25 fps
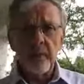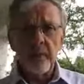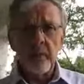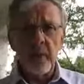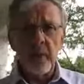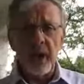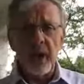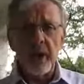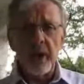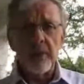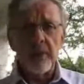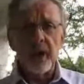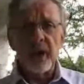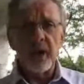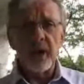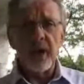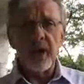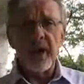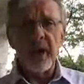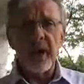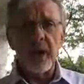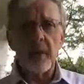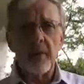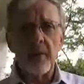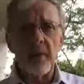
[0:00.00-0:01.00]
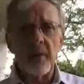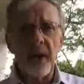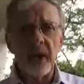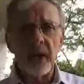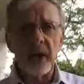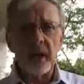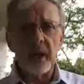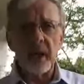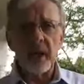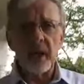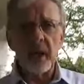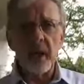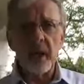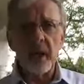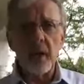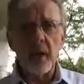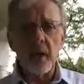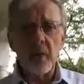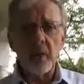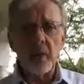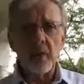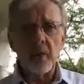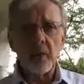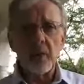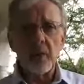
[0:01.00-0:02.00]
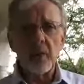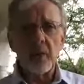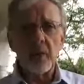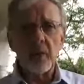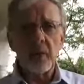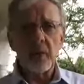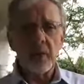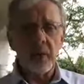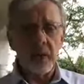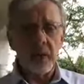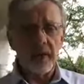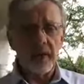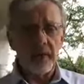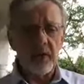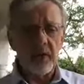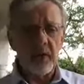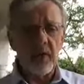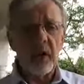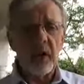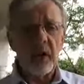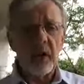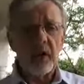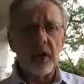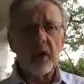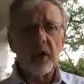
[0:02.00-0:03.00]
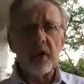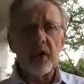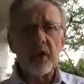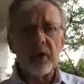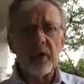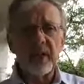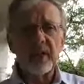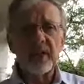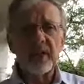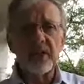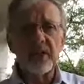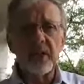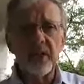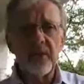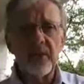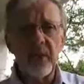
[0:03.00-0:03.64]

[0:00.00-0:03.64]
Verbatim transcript: But I'd be glad to make it known. If you're not a Christian,